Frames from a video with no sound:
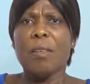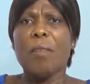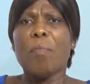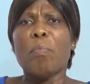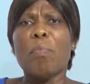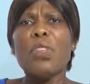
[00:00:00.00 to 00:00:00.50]

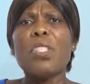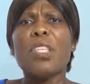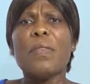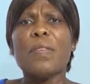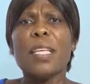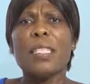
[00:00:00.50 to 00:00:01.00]
Most
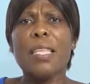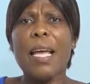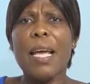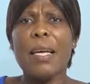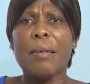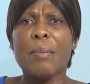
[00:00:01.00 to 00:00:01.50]
of the
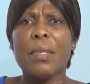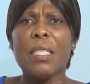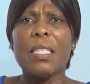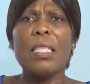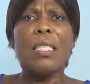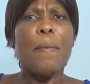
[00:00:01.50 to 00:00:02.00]
time,
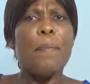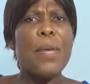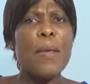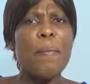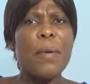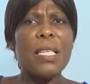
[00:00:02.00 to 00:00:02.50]
the
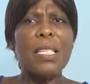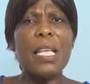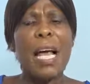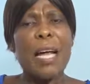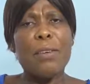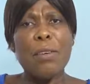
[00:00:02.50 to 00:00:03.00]
babies
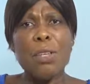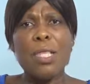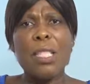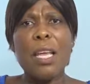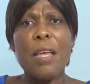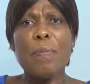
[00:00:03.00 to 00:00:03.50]
are not
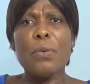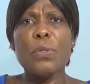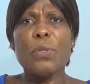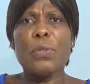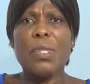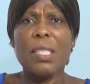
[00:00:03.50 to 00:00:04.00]
able
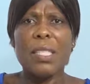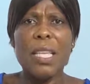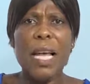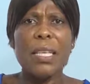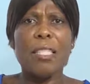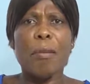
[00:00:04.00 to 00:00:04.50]
to
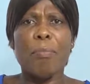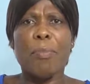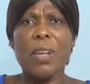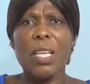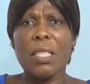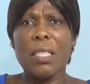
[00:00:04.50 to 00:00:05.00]
suck the
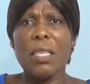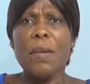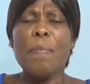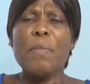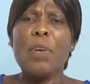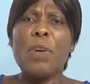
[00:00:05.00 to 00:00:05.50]
breast
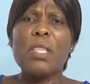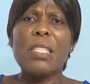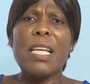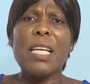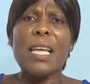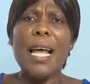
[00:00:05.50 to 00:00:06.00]
because
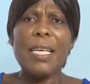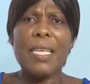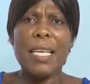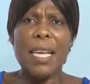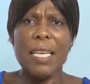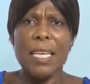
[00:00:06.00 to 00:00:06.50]
they lack
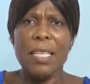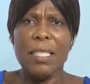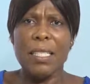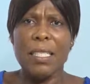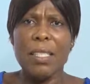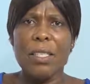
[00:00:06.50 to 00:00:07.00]

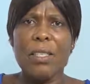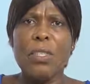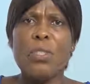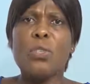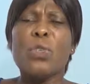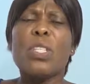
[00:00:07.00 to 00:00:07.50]
energy,
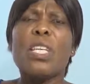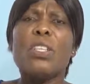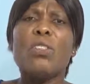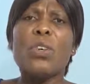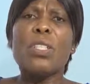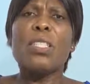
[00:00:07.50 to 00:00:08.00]
so they
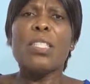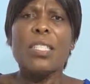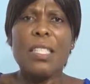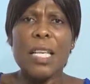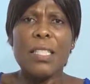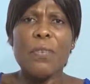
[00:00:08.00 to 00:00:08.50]
don't
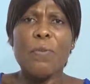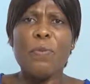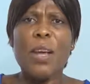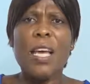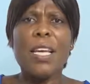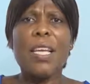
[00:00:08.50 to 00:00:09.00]

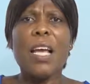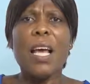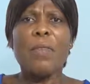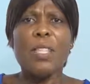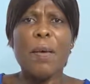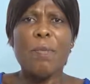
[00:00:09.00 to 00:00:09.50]
satisfy
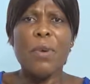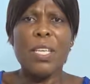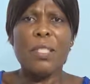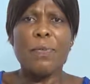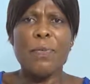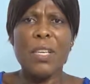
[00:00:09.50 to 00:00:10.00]
after
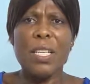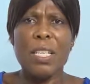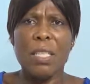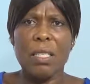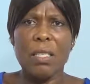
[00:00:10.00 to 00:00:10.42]
breastfeeding.